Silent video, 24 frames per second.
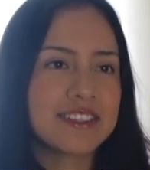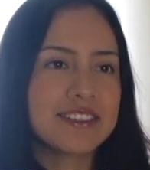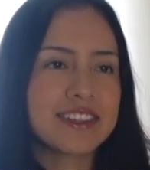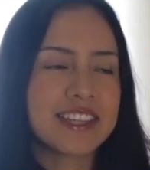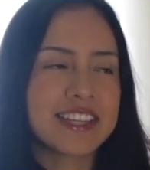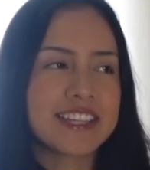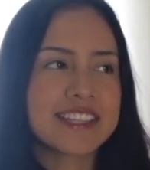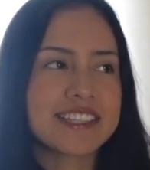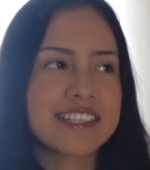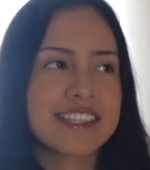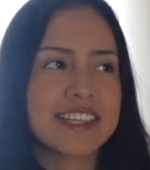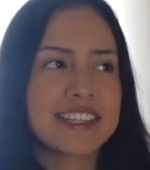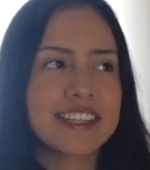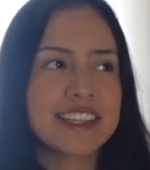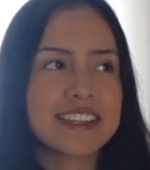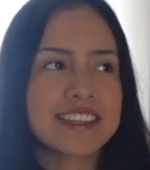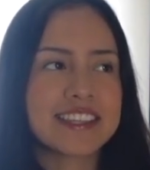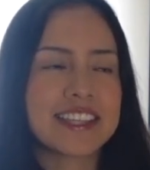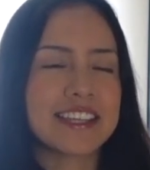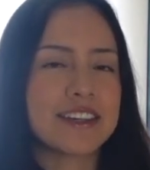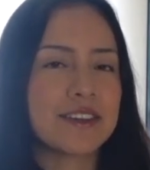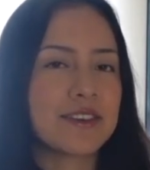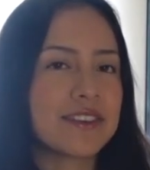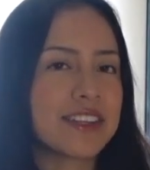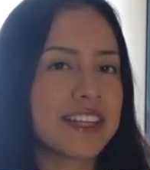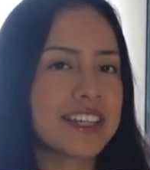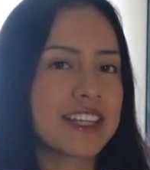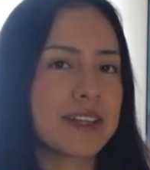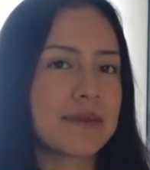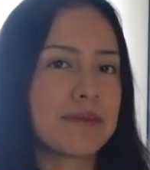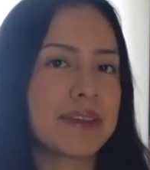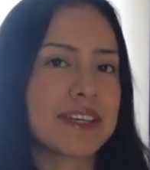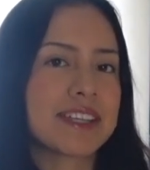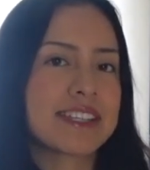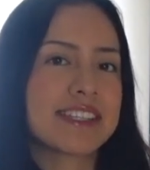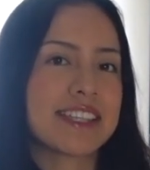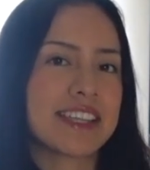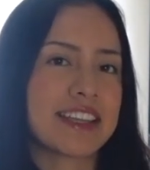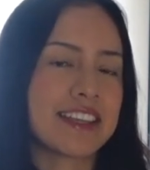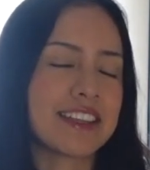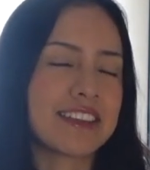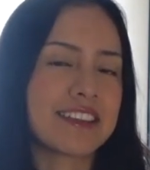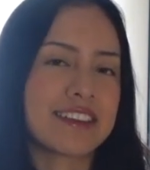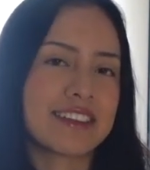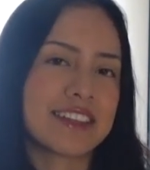They say that they don't like it mixed either.